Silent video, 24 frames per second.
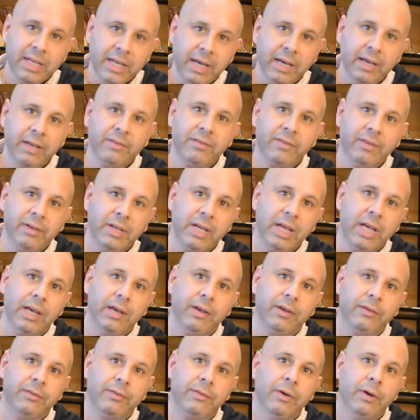years and
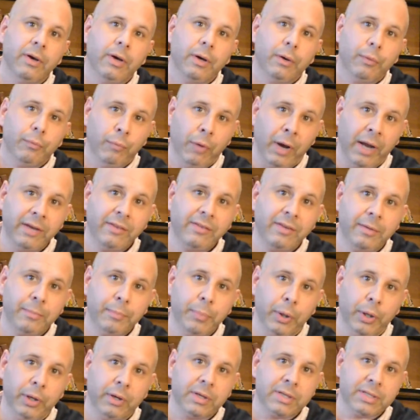years writing
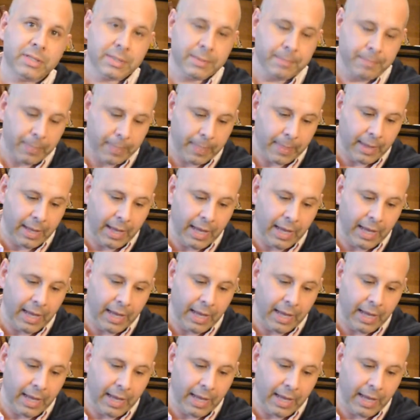books